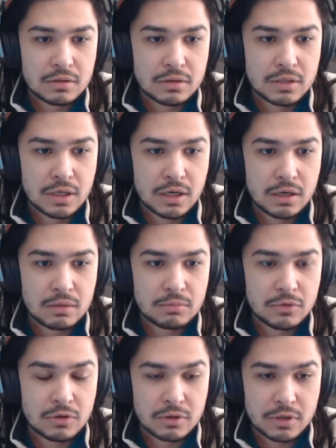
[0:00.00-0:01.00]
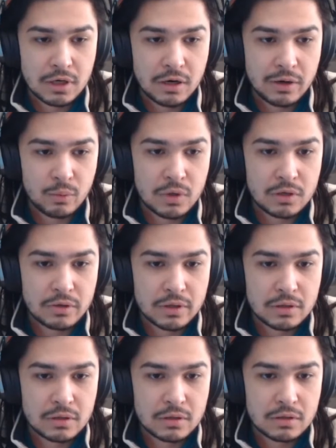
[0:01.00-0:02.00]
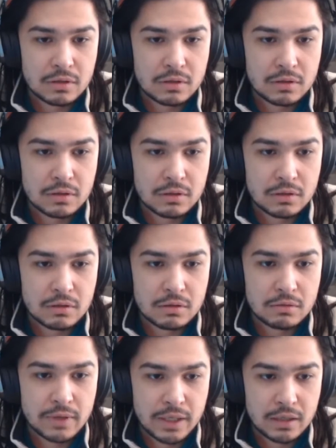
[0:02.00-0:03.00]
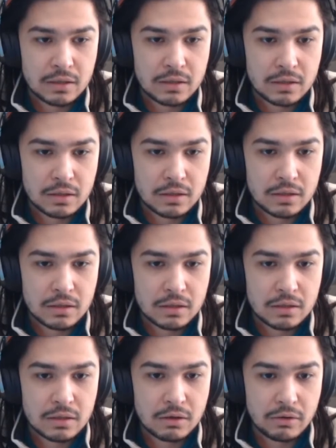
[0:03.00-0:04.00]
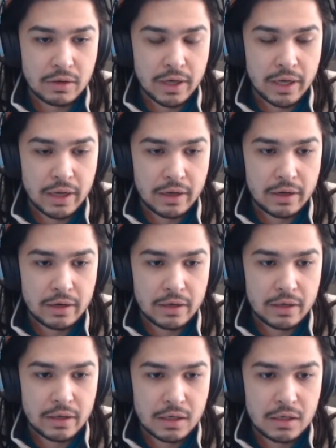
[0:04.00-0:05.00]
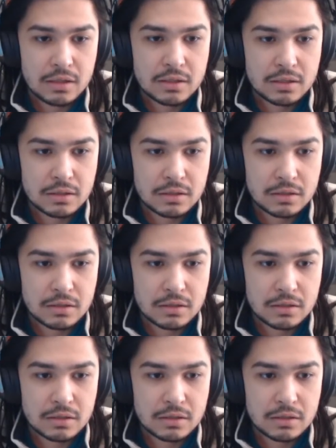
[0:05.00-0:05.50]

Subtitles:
John Moore, Kari Walgren, right? No, Hinden...